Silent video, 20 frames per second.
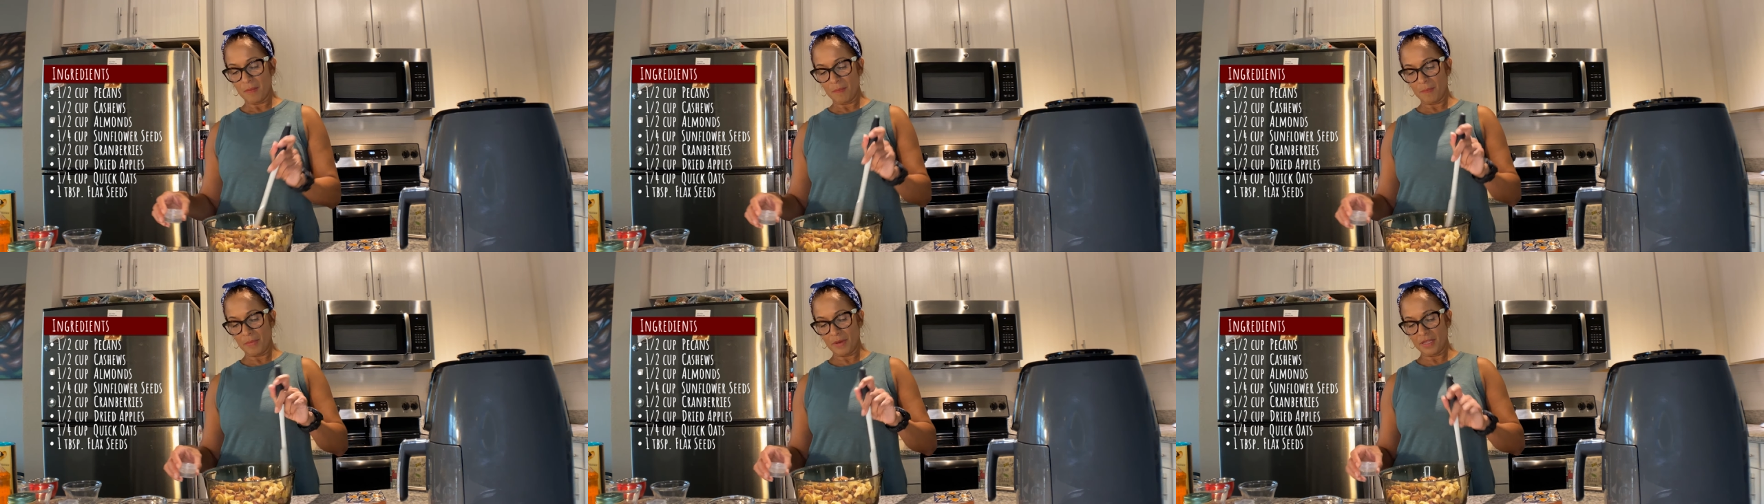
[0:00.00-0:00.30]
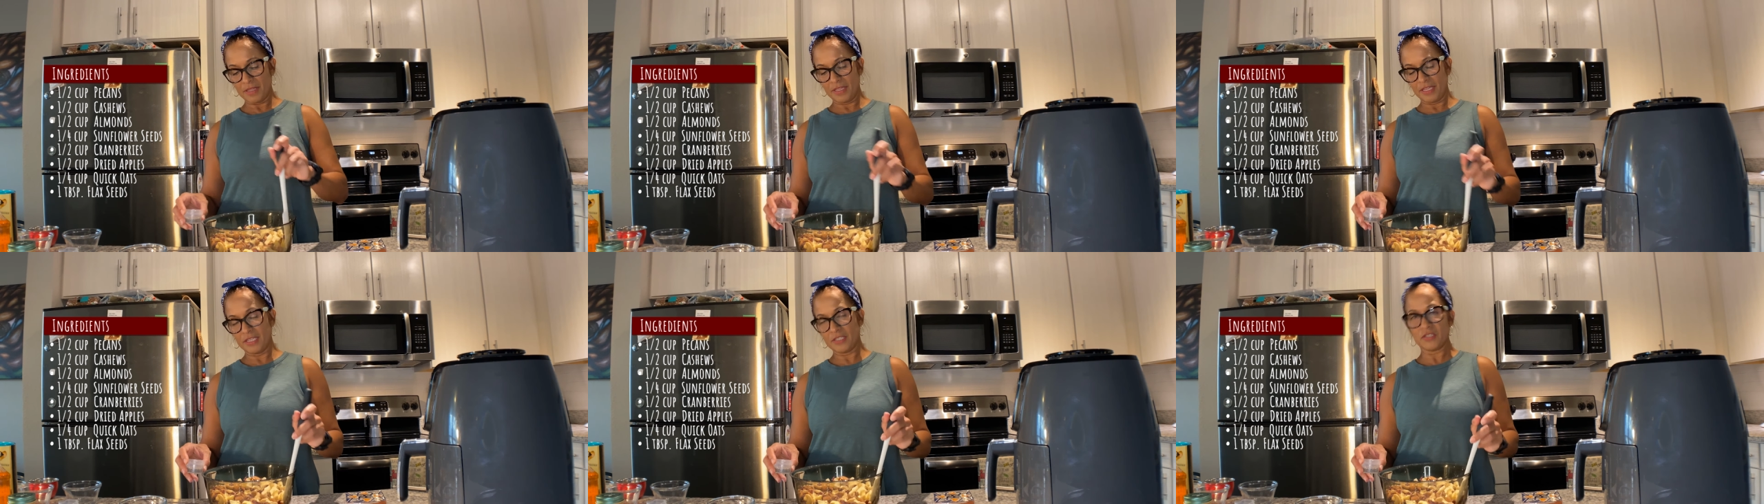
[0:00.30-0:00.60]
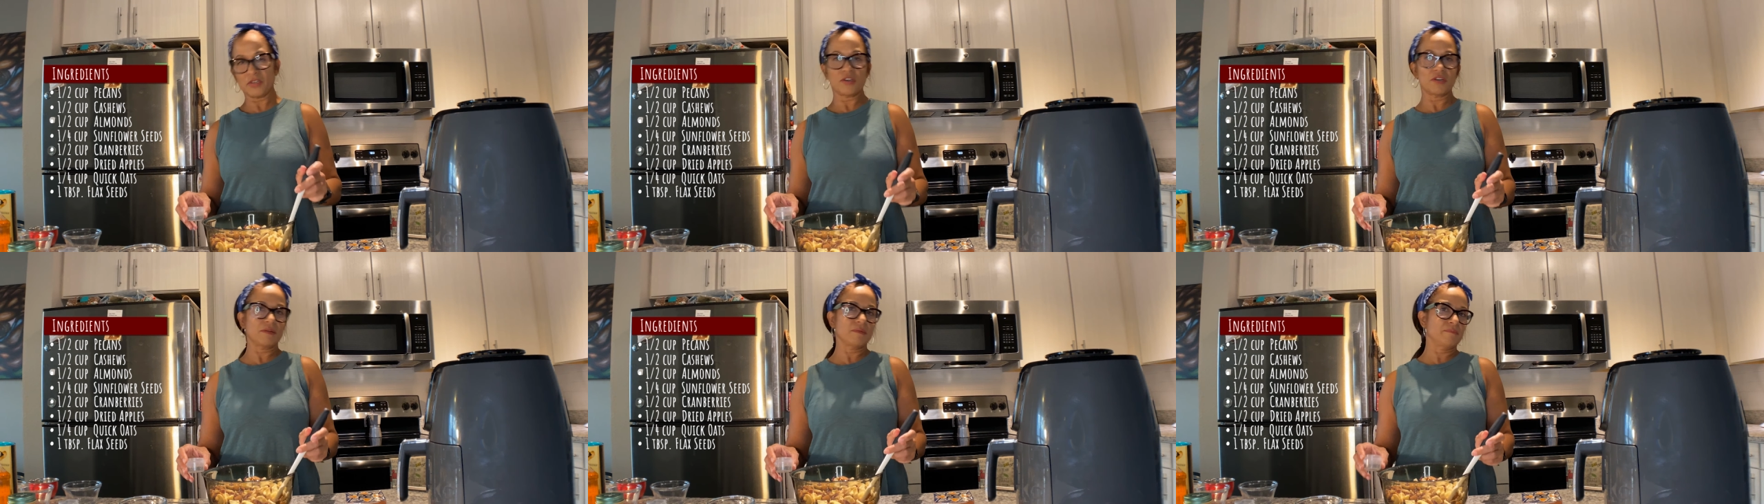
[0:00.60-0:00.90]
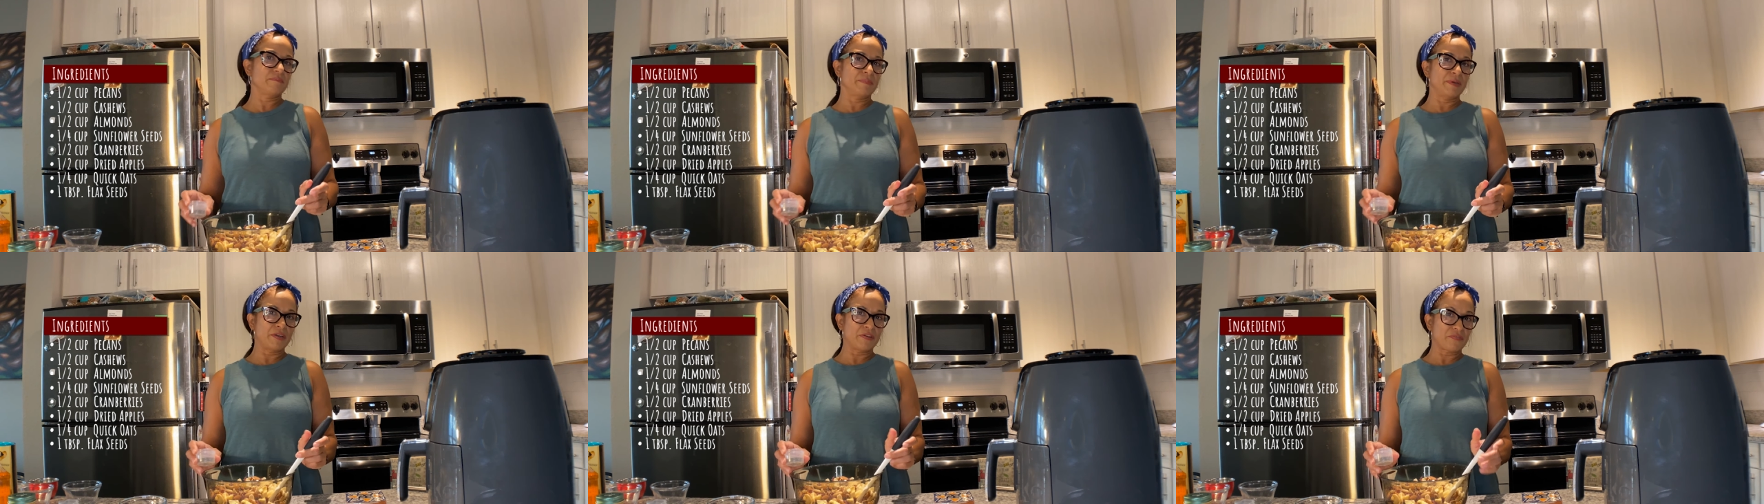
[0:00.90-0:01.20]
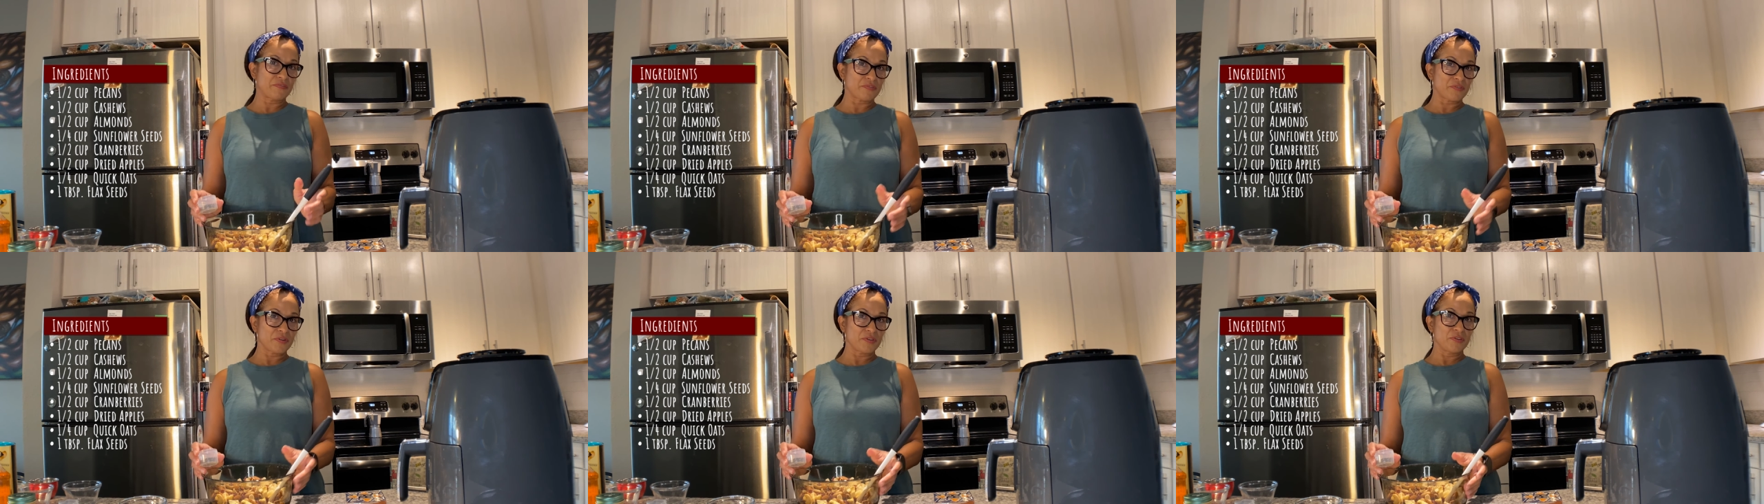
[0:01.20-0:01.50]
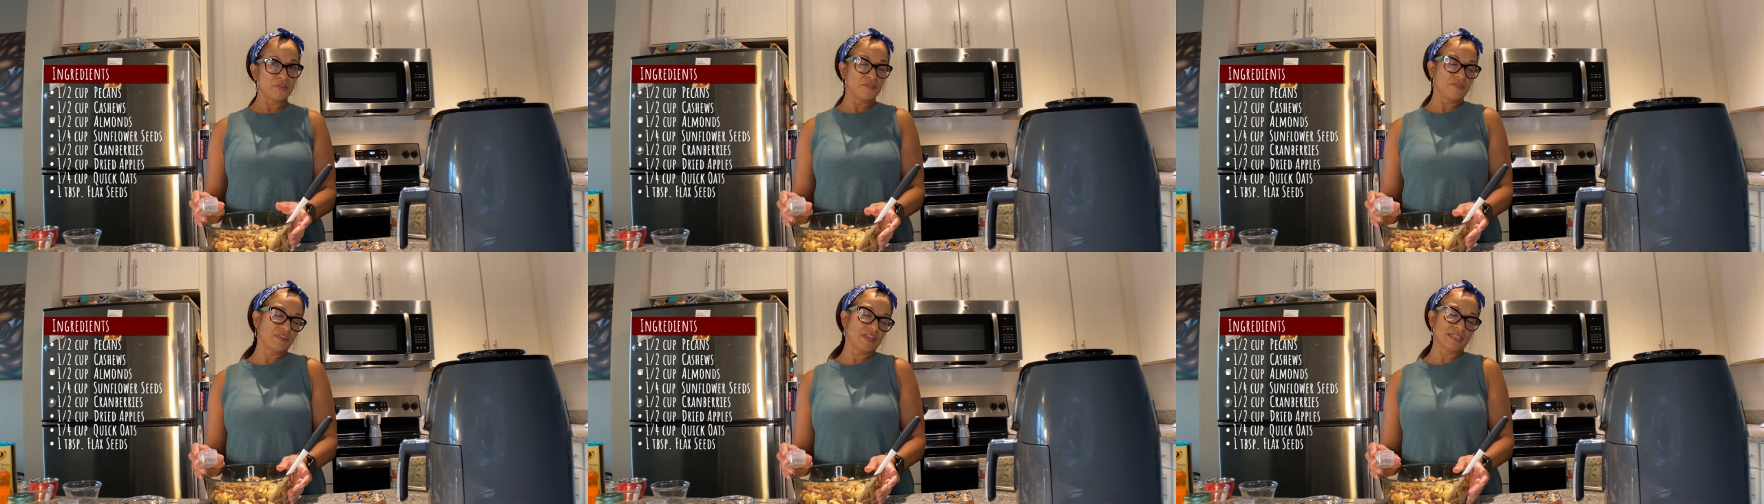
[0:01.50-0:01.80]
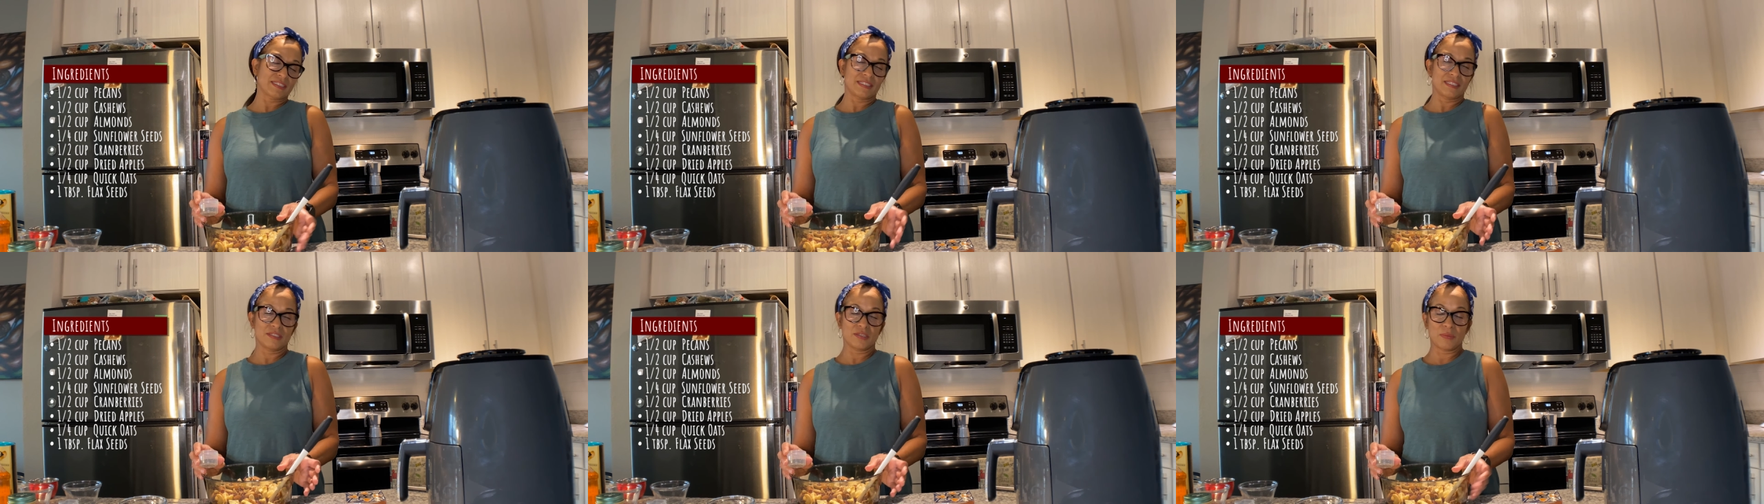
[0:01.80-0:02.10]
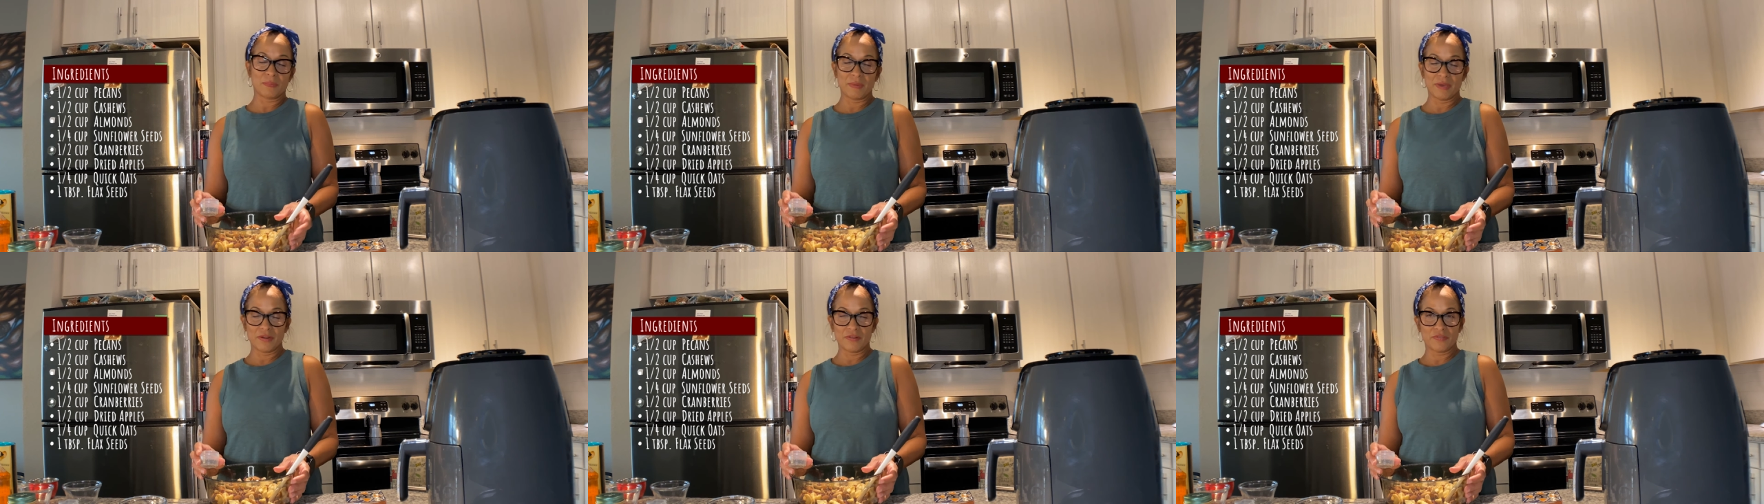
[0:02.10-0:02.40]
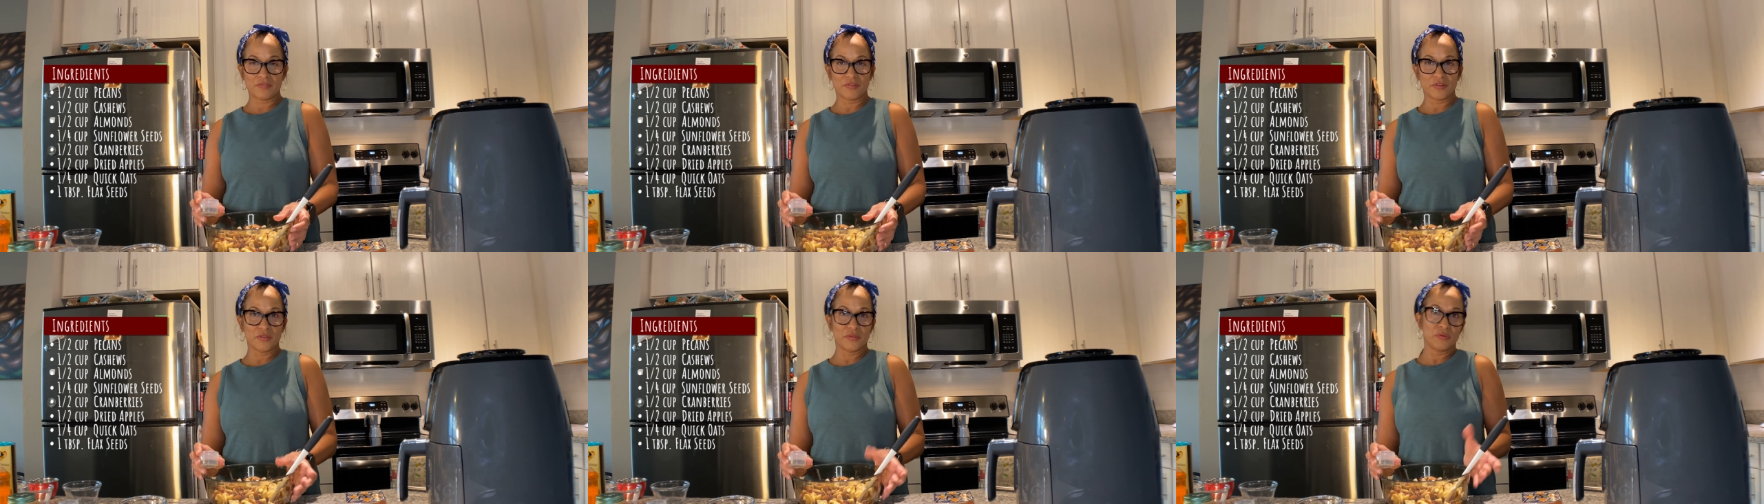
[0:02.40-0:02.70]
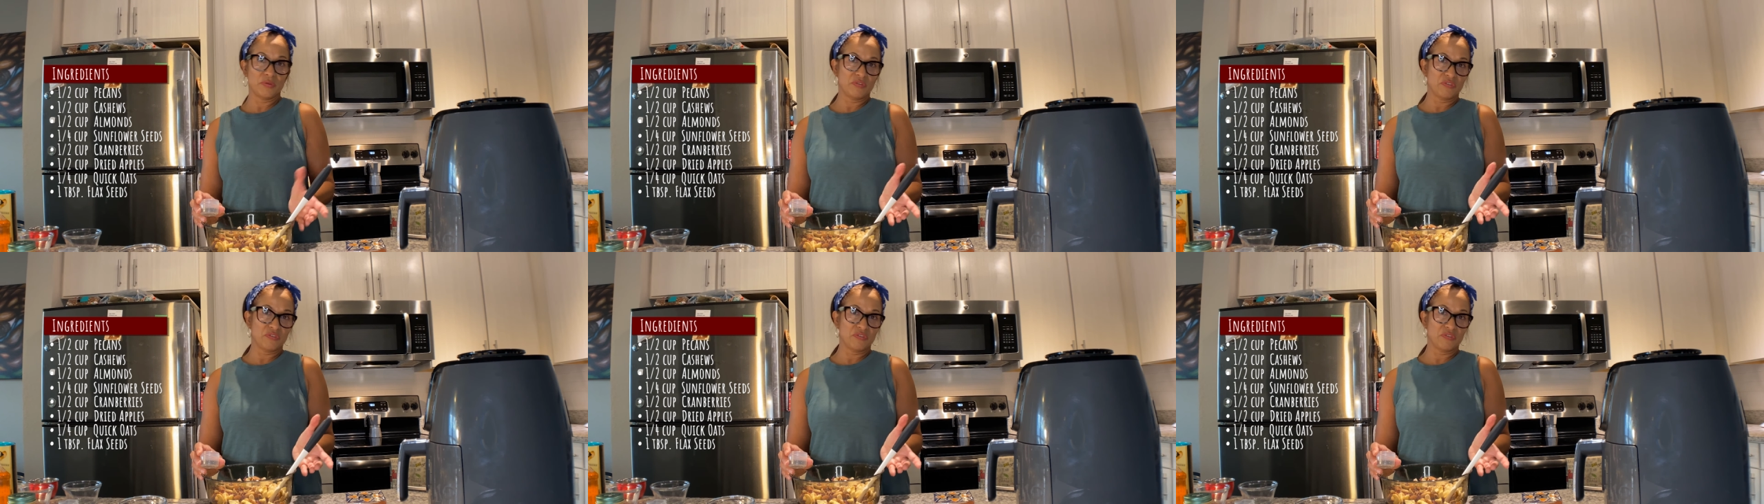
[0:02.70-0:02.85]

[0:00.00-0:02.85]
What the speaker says: But these are better for you. Flax seeds are better for you.